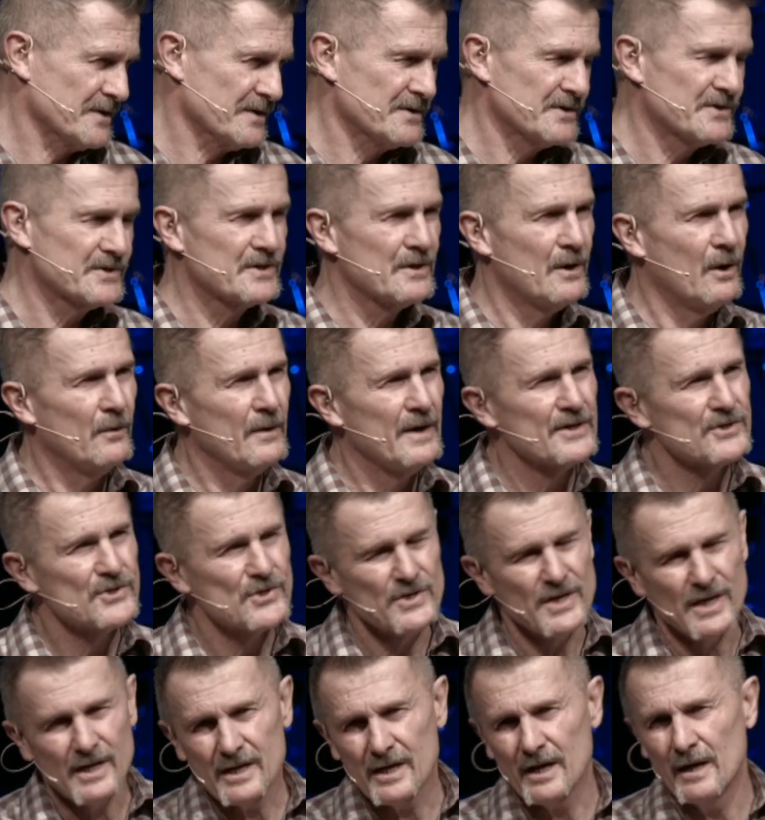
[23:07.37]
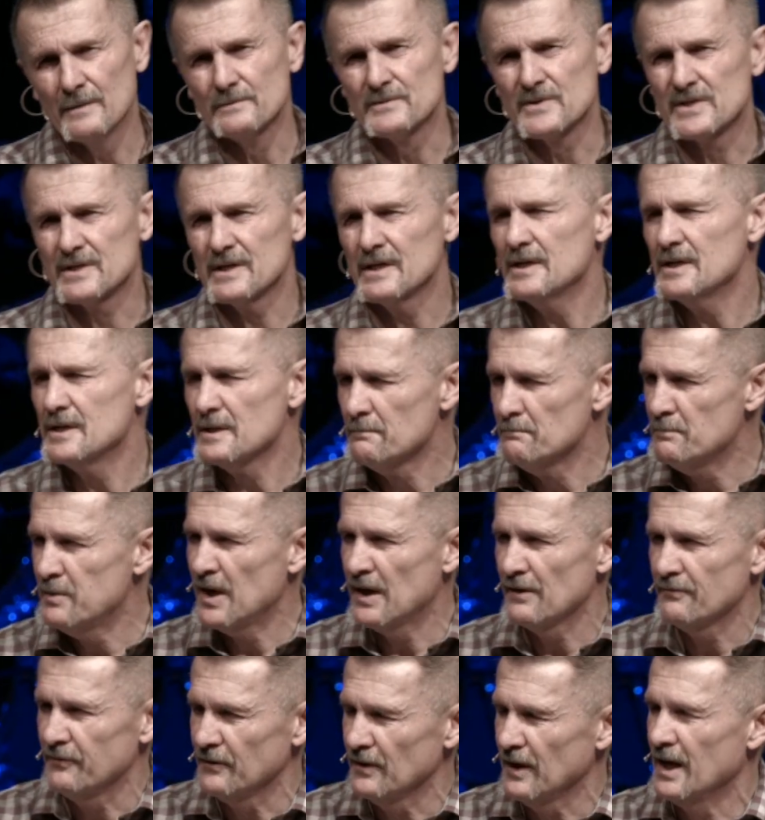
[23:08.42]
And so as she comes into
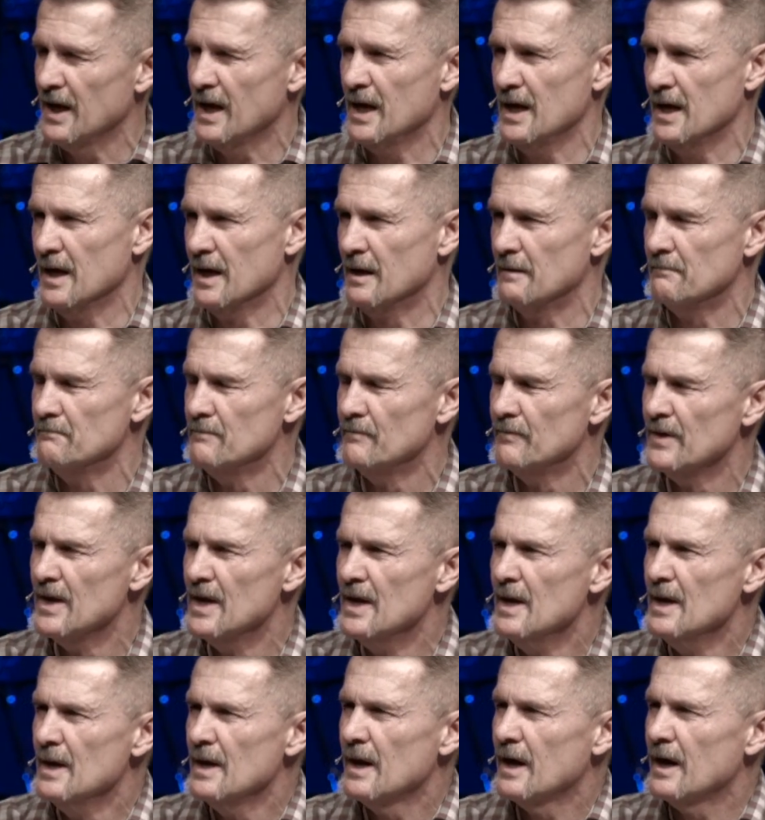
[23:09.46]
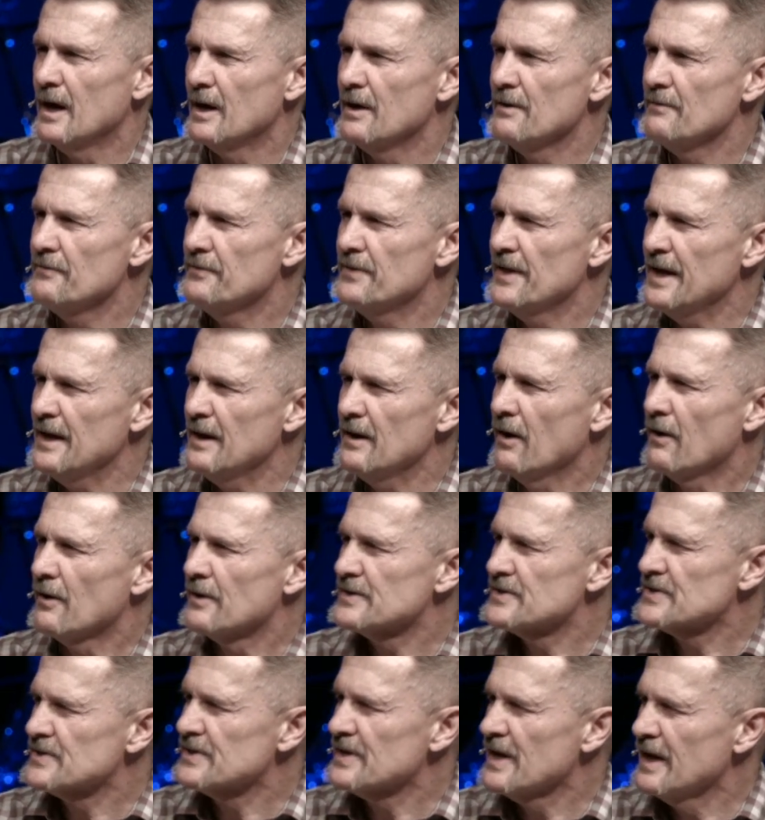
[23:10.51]
Bethlehem, they are
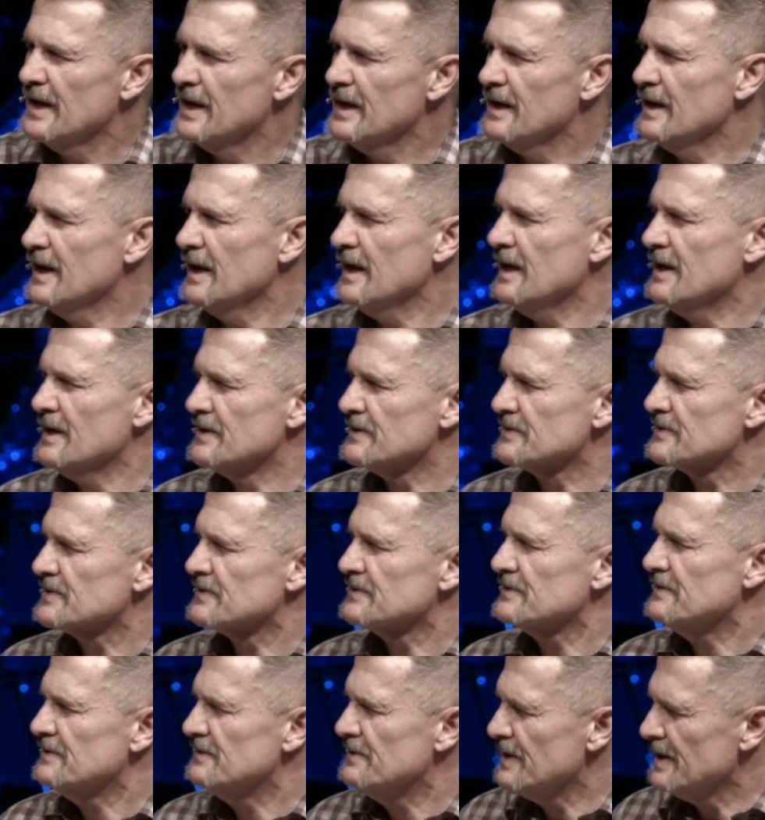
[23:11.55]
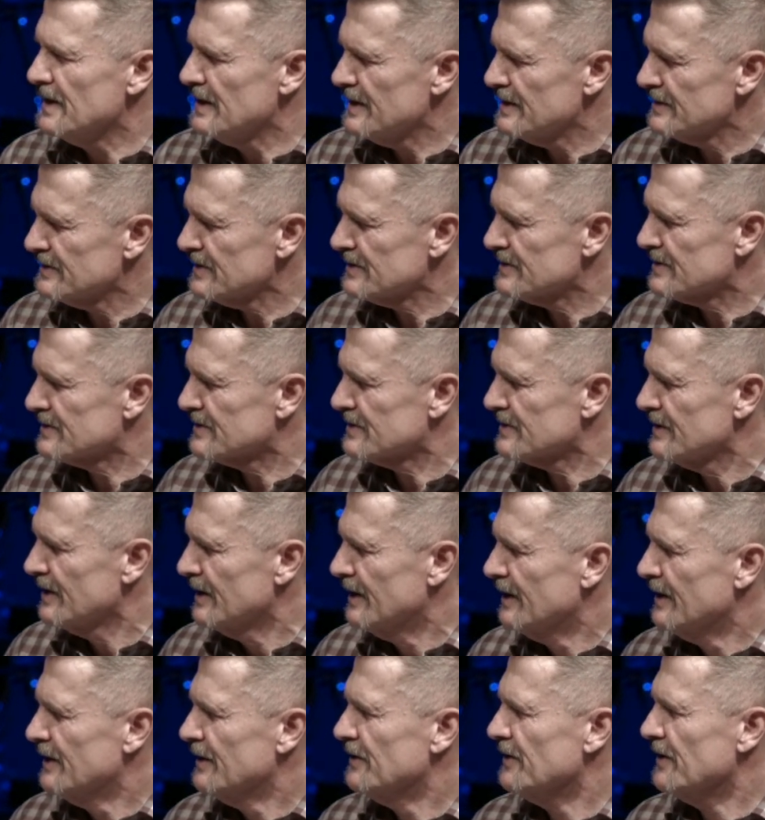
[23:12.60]
saying, is this
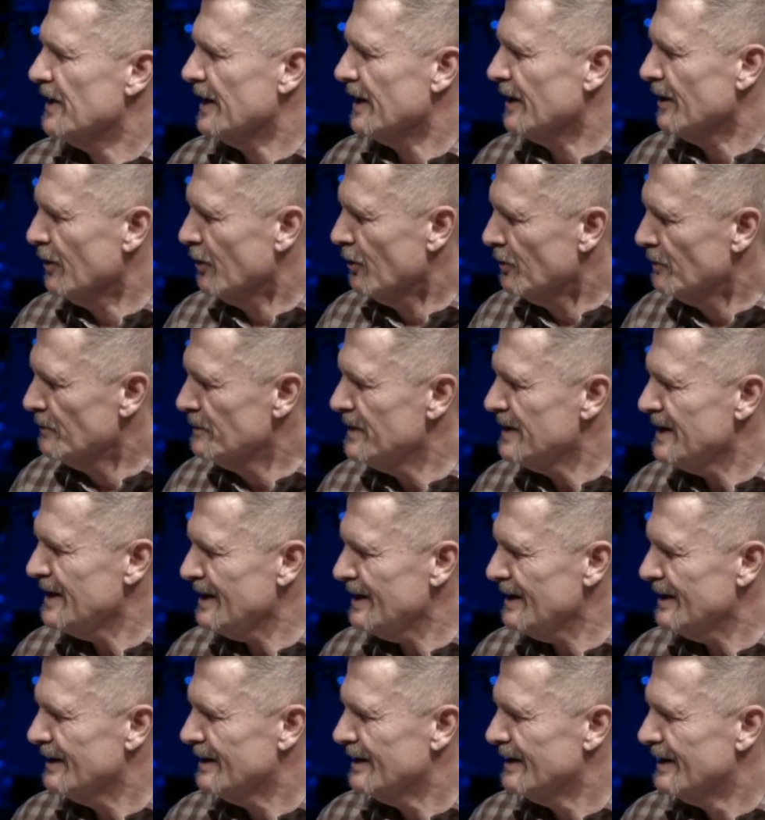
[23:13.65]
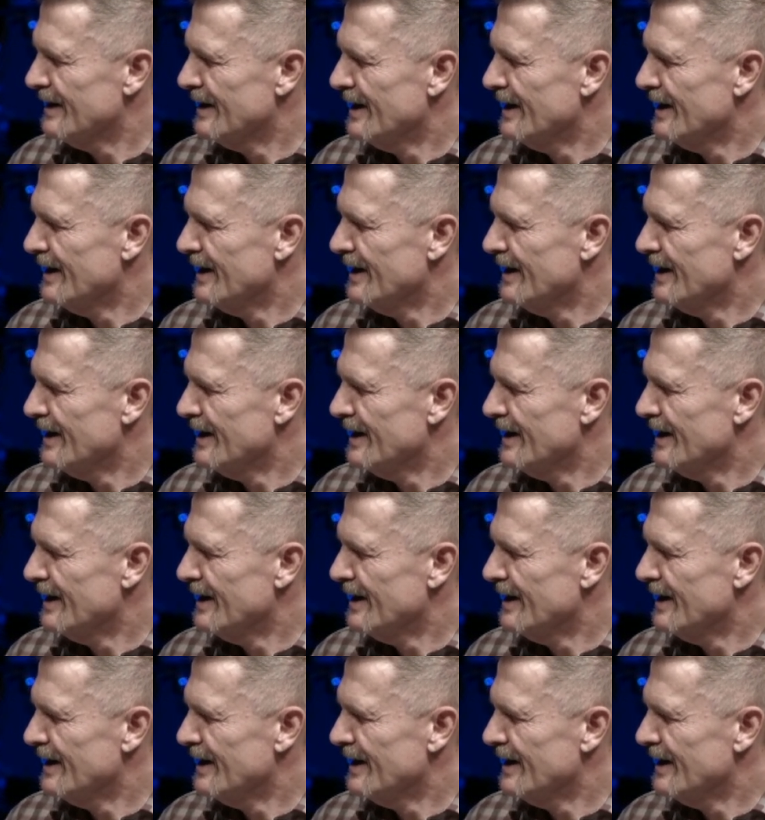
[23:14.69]
Naomi?